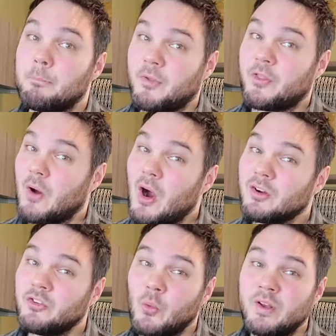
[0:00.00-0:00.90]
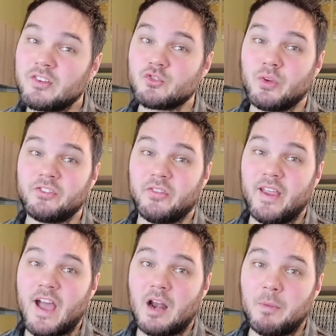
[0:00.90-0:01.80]
But there are two industries in
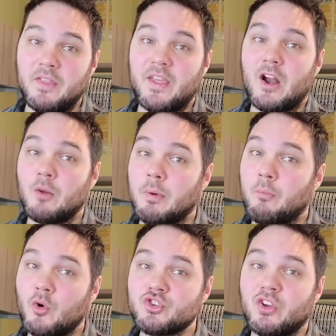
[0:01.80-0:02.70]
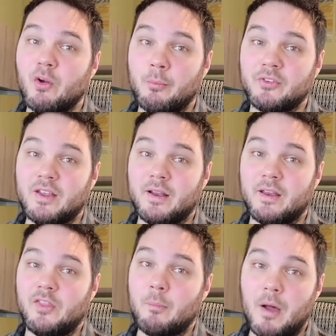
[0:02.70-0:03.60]
the economy that aren't proportionally
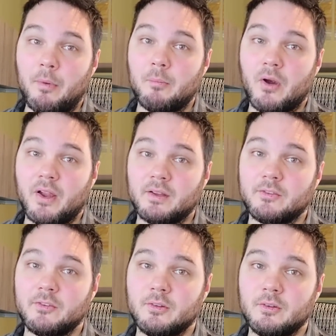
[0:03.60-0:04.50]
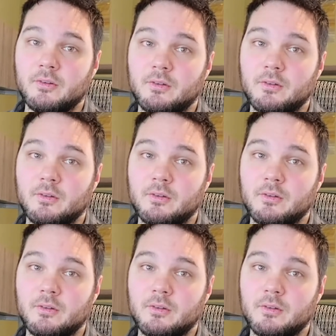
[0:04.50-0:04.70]
represented in the public markets.